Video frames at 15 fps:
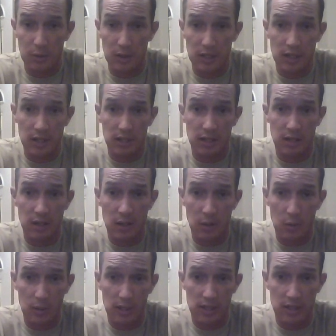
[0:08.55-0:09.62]
rigging
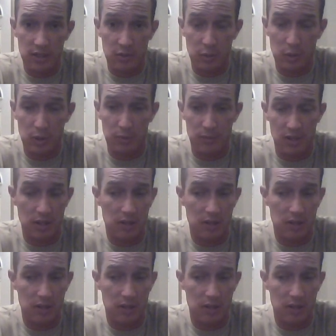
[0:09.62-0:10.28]
weedless worms.